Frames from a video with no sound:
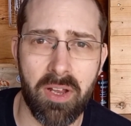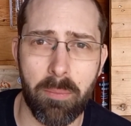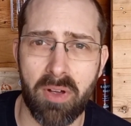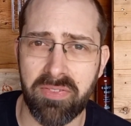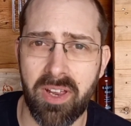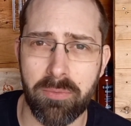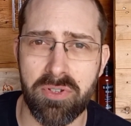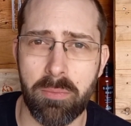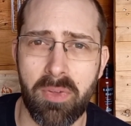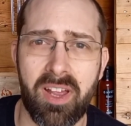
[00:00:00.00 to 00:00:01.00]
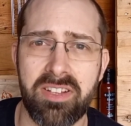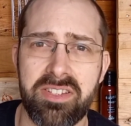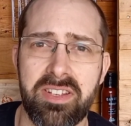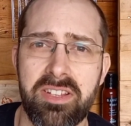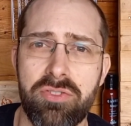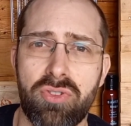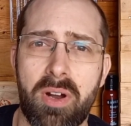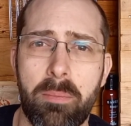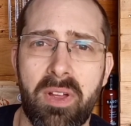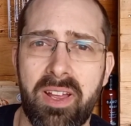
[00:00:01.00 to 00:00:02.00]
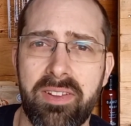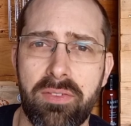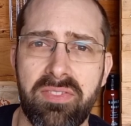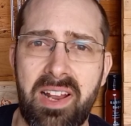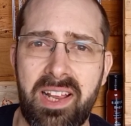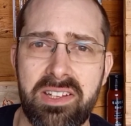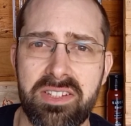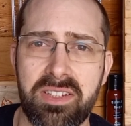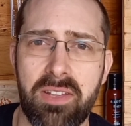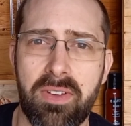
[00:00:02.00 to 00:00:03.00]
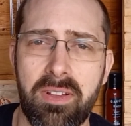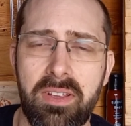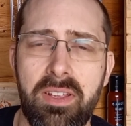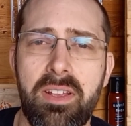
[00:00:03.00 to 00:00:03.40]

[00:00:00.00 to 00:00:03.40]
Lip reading: I've kept them as the drum and the flat together,